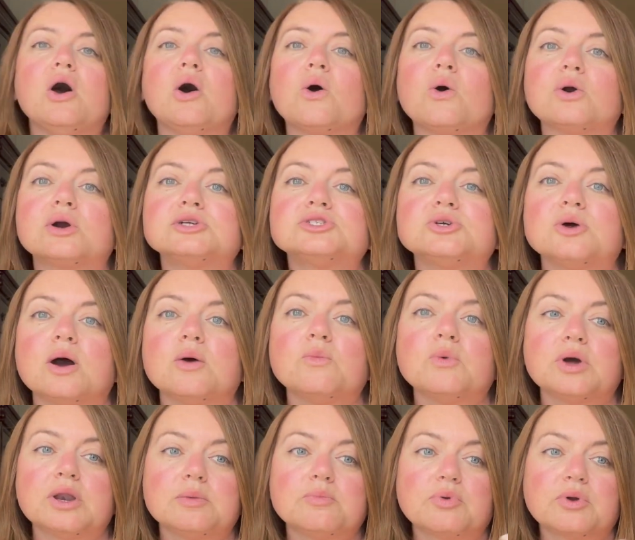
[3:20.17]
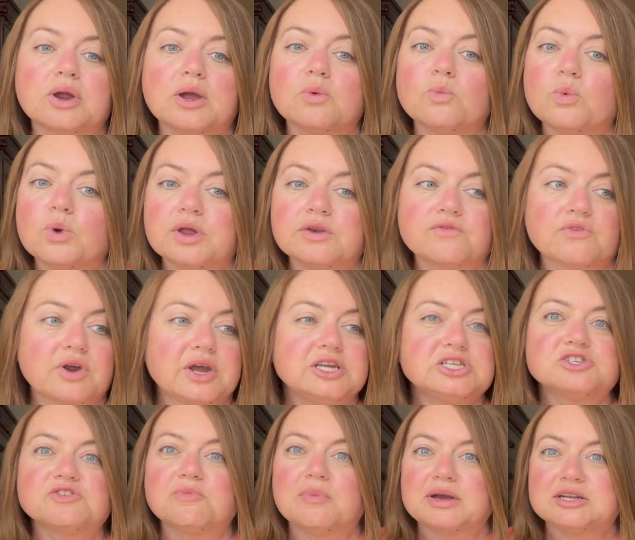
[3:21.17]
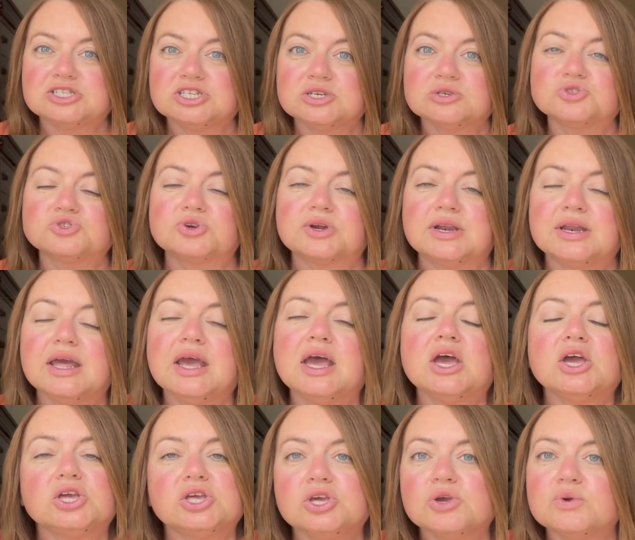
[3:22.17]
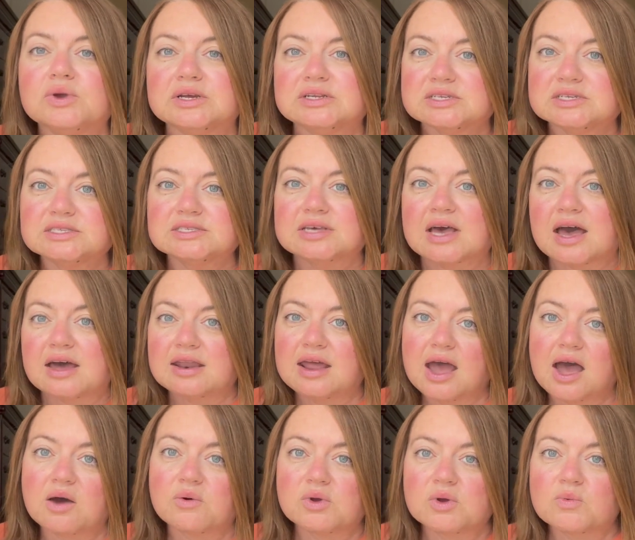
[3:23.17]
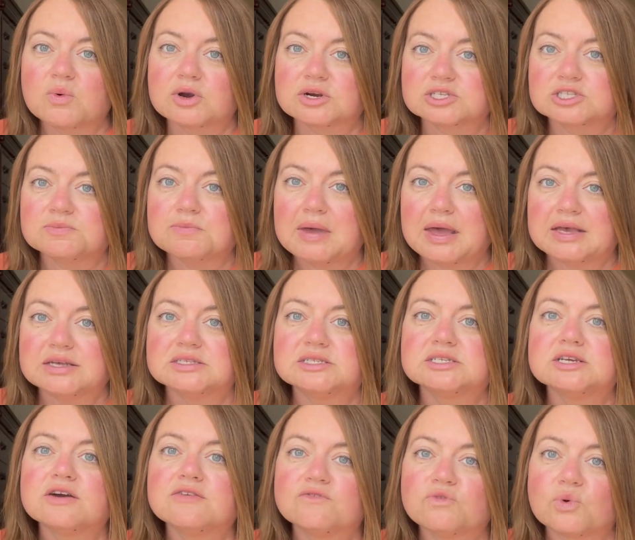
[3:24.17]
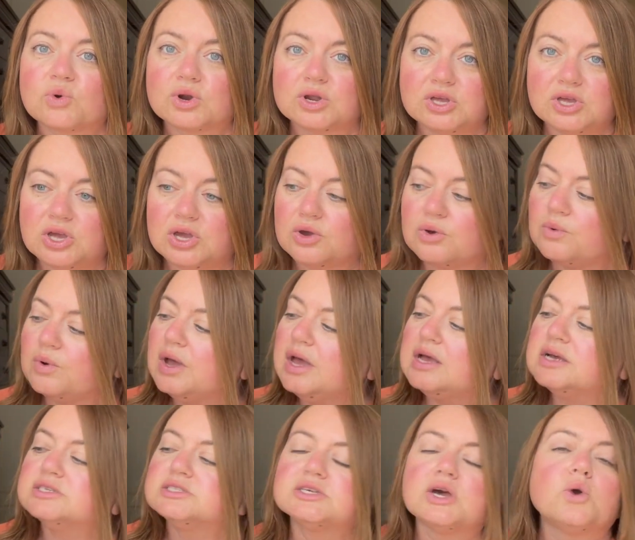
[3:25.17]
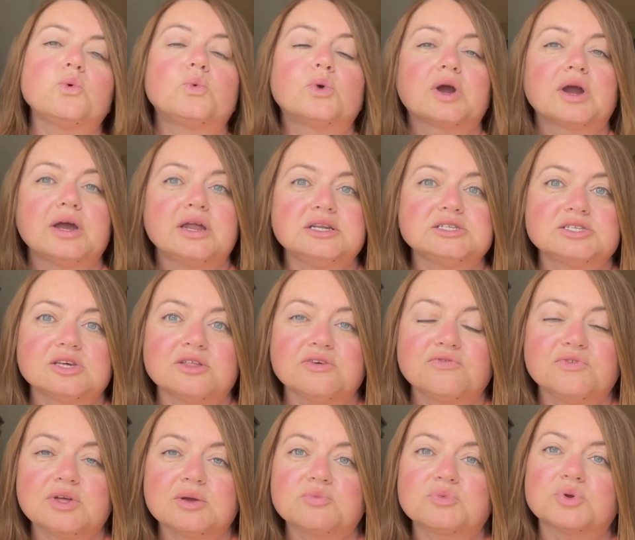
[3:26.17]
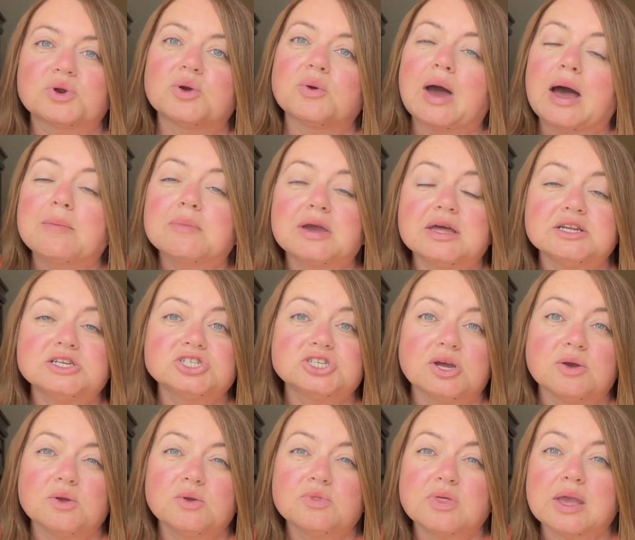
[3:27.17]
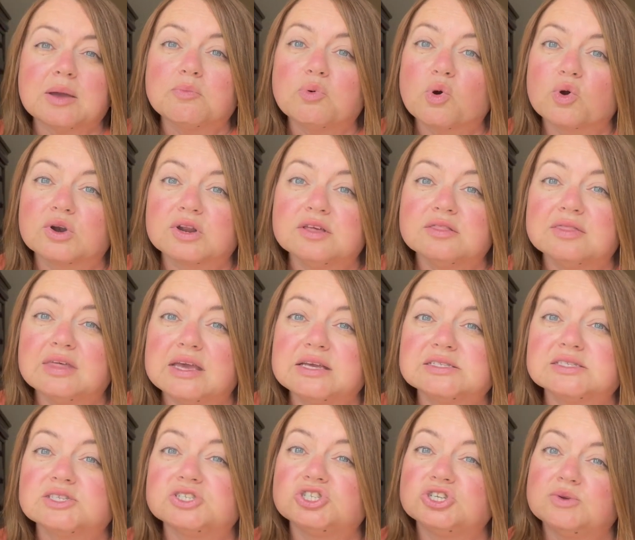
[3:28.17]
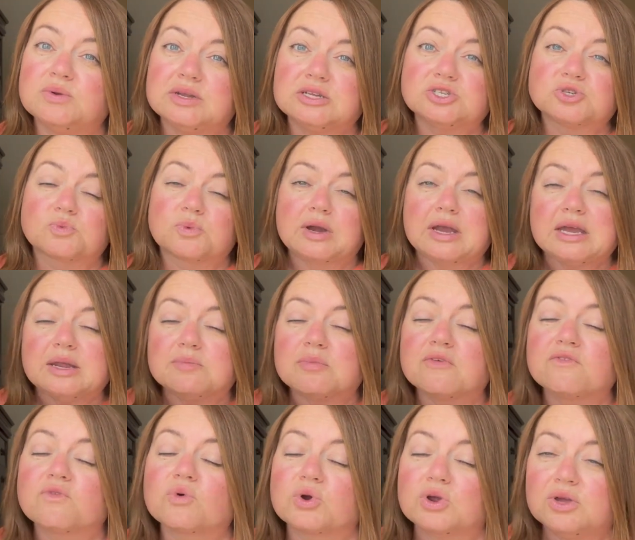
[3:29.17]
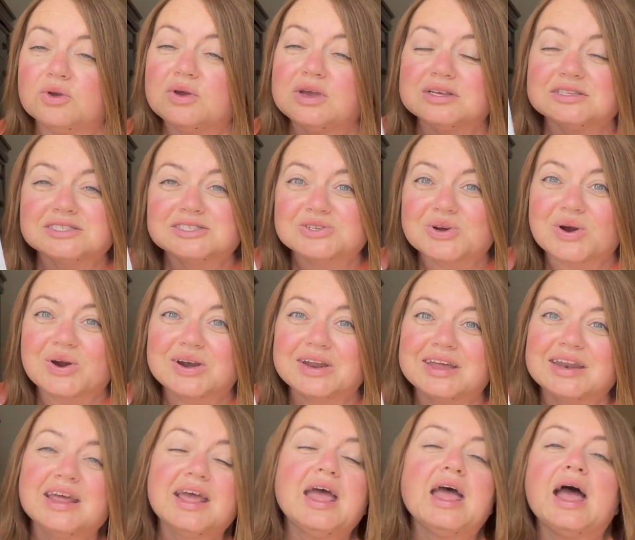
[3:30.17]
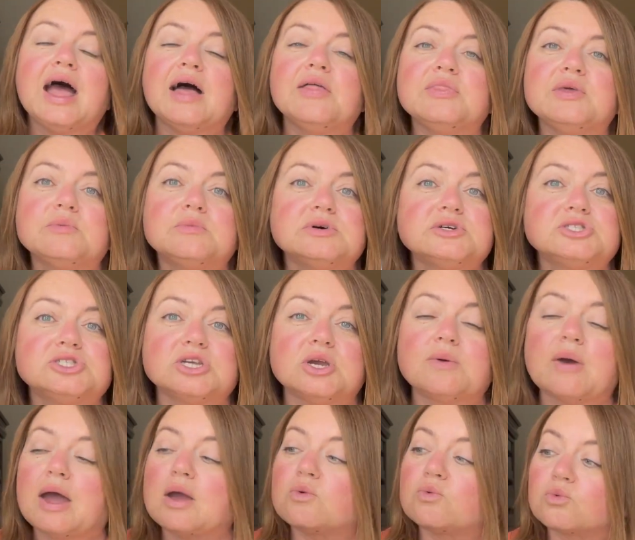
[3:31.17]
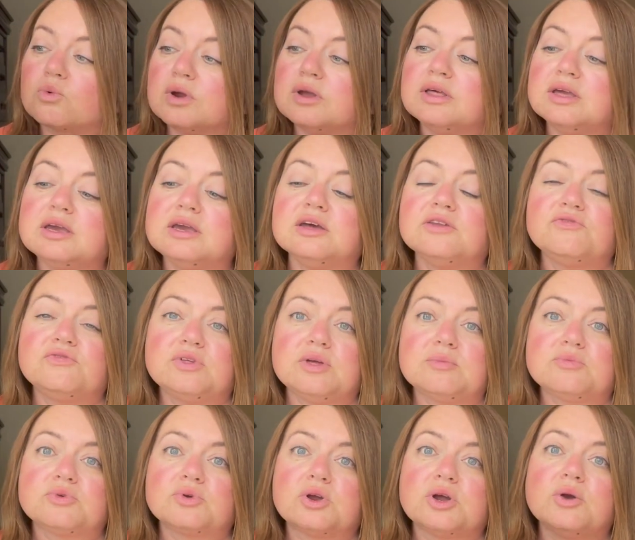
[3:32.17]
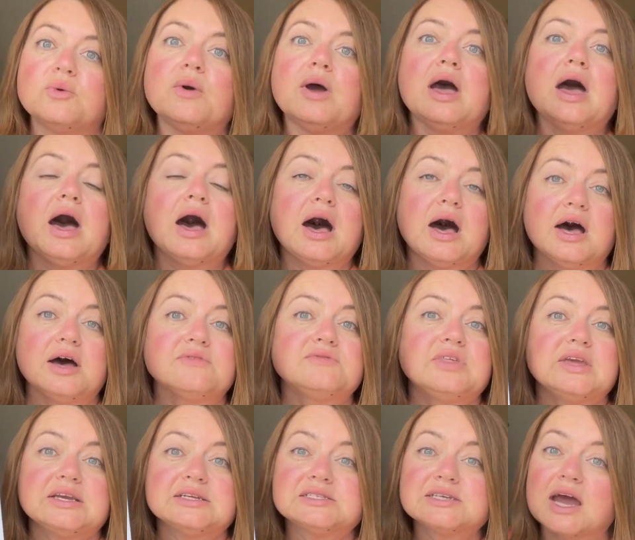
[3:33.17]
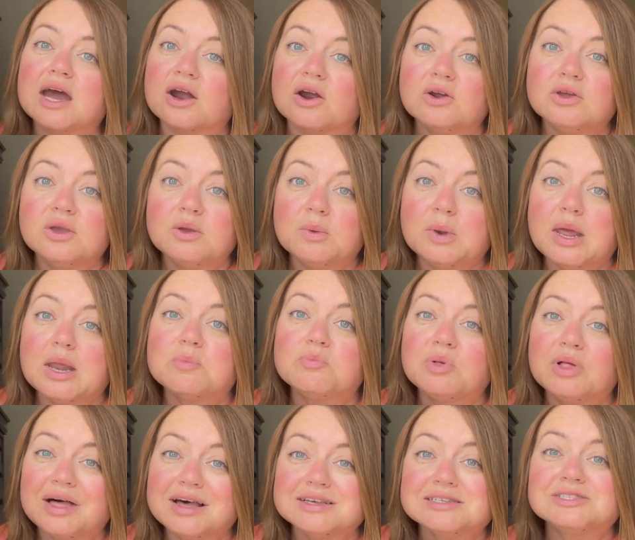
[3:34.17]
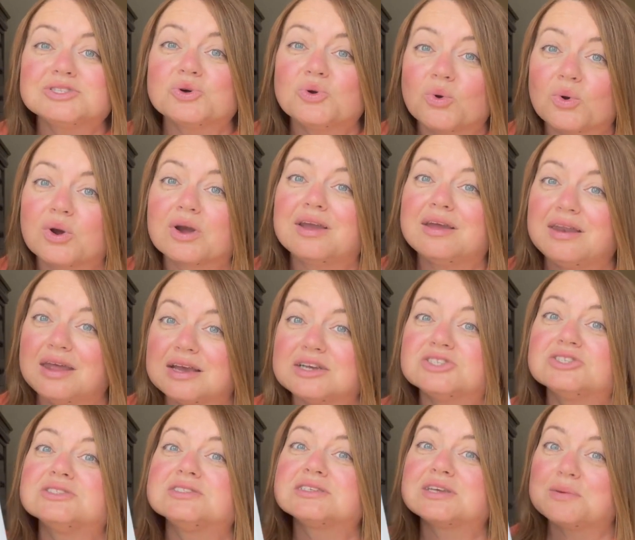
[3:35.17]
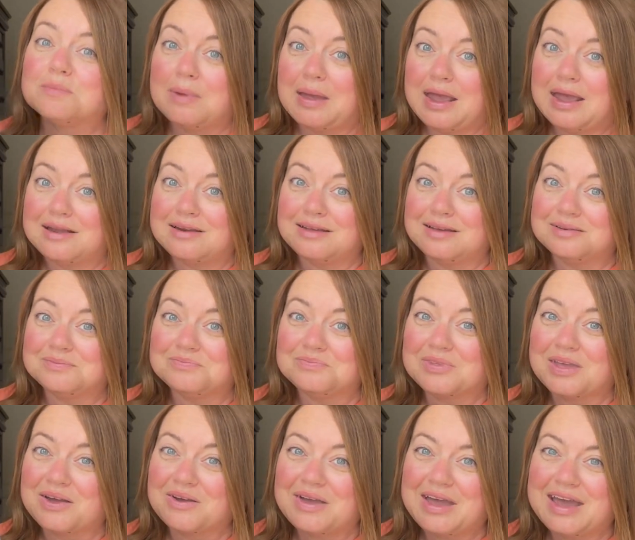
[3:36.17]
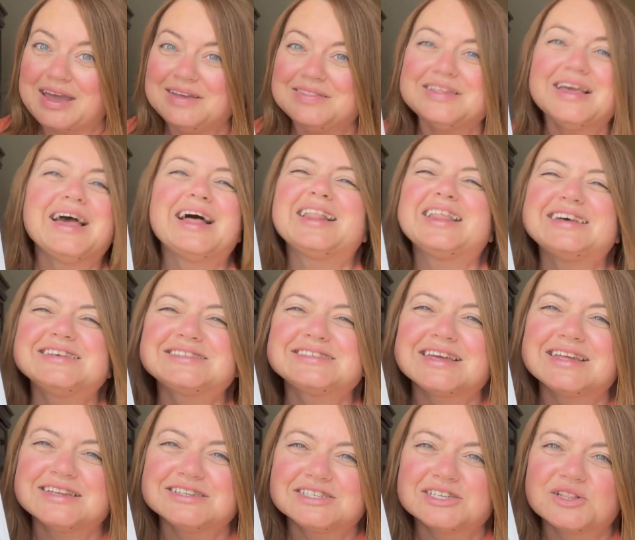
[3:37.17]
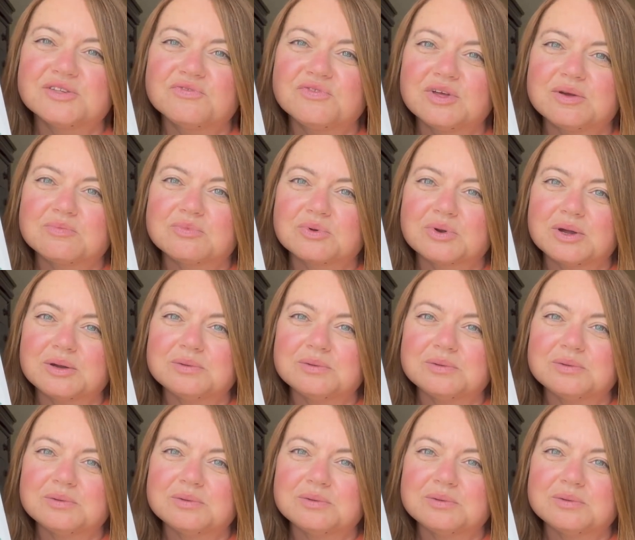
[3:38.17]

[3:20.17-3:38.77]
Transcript: or do I want to print one for each of my children? You can decide how it works best for you. So we're going to do the flip through. I'm going to show you the important things that you need to read before you get started. And then we'll do a really good flip through of the entire unit plus the core connections companion. Okay, let's get into the flip through.